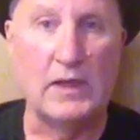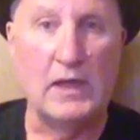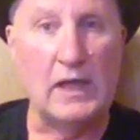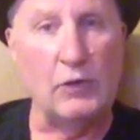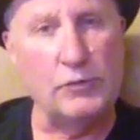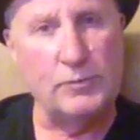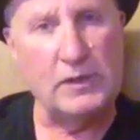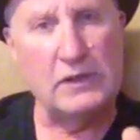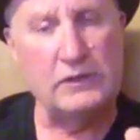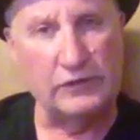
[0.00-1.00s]
It would
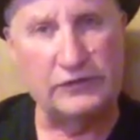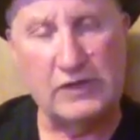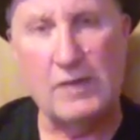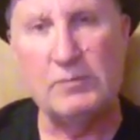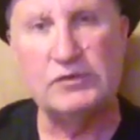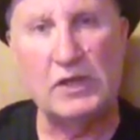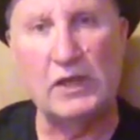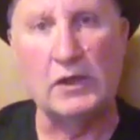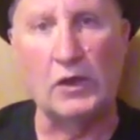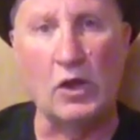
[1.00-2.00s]
be the same as
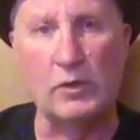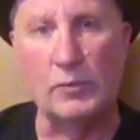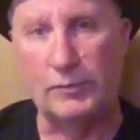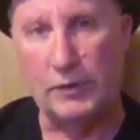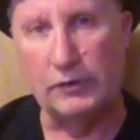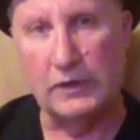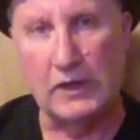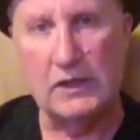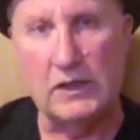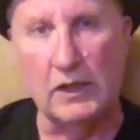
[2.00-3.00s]
taking an automobile,
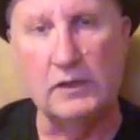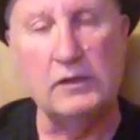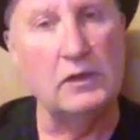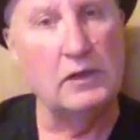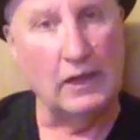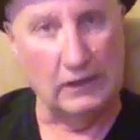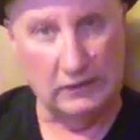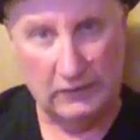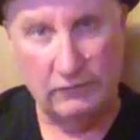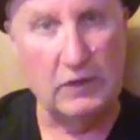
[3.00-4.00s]
getting in and
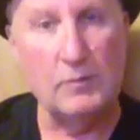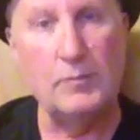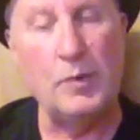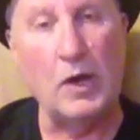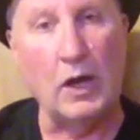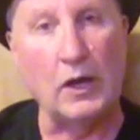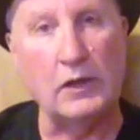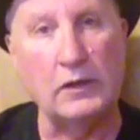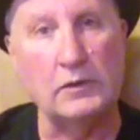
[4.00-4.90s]
leaving it in park,